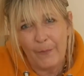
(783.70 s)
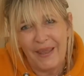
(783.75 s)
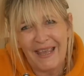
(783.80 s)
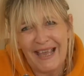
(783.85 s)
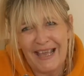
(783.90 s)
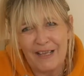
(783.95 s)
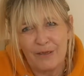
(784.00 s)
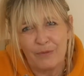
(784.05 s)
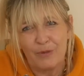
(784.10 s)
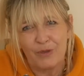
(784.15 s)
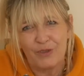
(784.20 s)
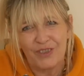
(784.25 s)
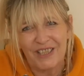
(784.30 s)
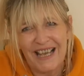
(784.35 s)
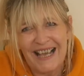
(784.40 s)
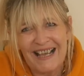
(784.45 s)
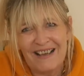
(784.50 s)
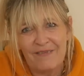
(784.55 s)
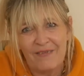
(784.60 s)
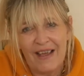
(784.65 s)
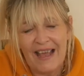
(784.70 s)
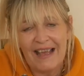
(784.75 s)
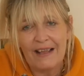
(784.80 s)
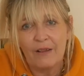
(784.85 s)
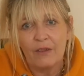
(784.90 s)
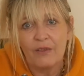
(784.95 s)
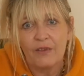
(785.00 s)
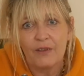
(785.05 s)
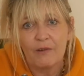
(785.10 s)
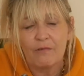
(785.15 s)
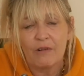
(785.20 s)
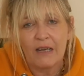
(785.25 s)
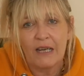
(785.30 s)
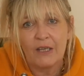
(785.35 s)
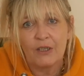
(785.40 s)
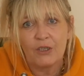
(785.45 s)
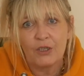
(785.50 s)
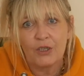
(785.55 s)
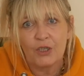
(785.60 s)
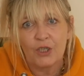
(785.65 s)
be able to have a healthy
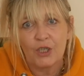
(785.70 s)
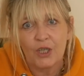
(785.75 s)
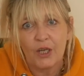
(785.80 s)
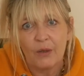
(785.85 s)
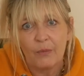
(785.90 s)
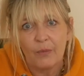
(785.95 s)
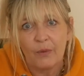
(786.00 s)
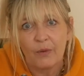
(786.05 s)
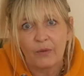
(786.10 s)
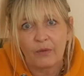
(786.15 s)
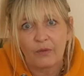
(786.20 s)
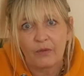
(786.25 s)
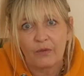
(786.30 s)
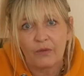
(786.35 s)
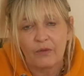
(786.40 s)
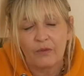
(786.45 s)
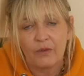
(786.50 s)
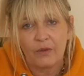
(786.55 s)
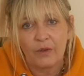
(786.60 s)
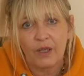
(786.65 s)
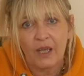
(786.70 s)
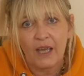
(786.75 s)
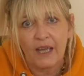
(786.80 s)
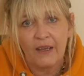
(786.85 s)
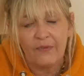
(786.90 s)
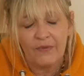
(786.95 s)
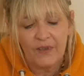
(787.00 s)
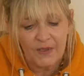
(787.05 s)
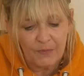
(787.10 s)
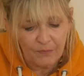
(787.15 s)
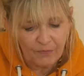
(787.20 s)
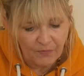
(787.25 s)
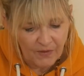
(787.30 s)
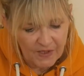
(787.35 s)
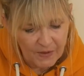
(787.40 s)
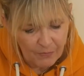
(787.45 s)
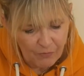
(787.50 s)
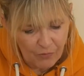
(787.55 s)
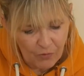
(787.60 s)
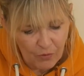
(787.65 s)
relationship. Okay, and this
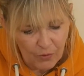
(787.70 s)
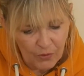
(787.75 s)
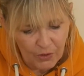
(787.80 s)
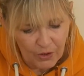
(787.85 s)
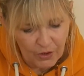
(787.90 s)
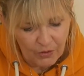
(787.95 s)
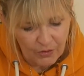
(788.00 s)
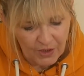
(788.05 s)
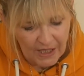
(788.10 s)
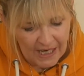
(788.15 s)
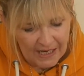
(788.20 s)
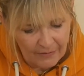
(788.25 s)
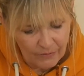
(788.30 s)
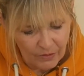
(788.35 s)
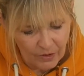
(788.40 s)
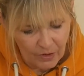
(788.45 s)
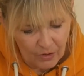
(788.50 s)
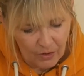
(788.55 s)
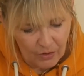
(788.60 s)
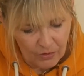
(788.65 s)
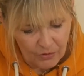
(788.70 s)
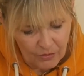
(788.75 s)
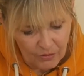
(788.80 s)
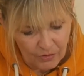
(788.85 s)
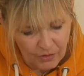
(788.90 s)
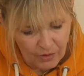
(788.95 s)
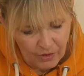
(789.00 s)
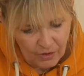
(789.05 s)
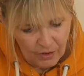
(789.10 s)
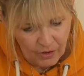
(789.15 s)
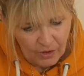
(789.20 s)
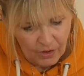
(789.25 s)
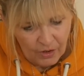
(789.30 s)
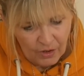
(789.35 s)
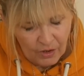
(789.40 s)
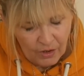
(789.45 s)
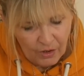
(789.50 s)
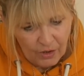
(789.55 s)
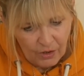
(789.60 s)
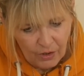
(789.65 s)
this brought you down a lot.
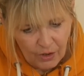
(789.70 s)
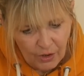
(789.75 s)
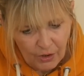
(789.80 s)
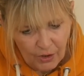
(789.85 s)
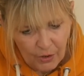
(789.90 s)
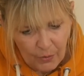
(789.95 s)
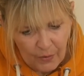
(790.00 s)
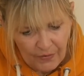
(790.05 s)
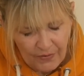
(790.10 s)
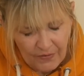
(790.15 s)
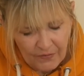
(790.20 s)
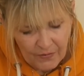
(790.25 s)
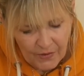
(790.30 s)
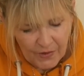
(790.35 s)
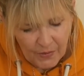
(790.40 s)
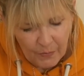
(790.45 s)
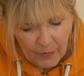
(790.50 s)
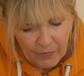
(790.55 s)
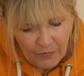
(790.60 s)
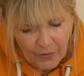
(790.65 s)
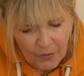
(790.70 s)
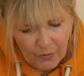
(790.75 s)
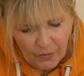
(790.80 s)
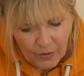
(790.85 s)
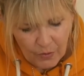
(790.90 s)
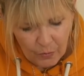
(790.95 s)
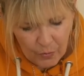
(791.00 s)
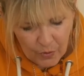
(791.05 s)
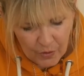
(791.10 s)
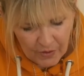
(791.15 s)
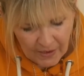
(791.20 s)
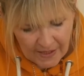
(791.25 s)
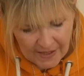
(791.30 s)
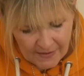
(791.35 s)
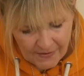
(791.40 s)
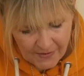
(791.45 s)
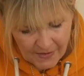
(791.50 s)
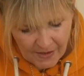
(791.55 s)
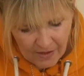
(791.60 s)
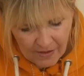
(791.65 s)
You know, I think for some of you, you were
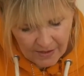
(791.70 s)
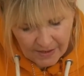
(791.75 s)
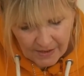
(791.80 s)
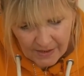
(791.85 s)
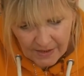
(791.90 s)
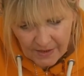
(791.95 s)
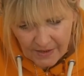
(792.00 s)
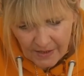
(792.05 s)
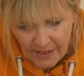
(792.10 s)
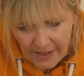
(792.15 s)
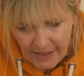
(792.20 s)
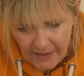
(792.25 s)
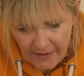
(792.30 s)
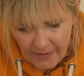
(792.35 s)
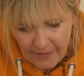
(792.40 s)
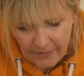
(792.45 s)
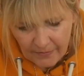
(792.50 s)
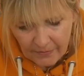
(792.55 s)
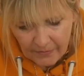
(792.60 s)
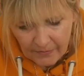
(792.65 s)
gaslighted here.